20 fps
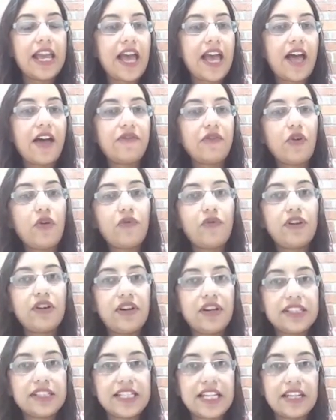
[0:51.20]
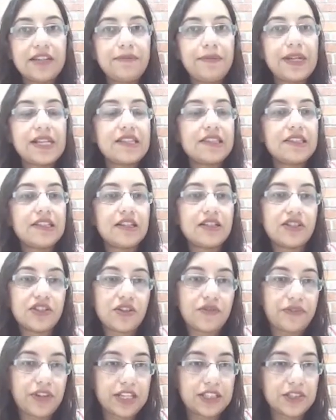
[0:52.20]
have over 10 plus years
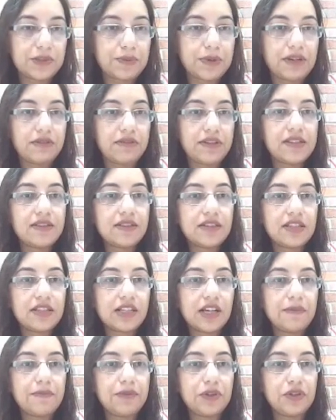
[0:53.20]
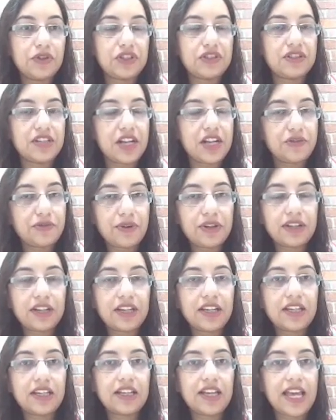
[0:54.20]
of experience in computer
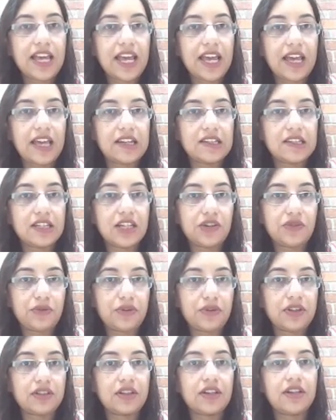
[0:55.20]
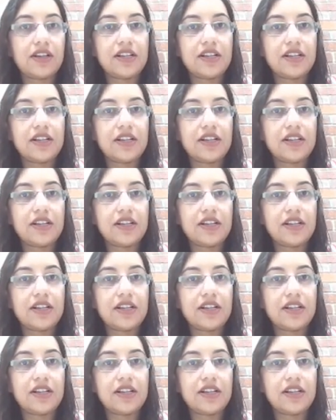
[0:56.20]
networking and network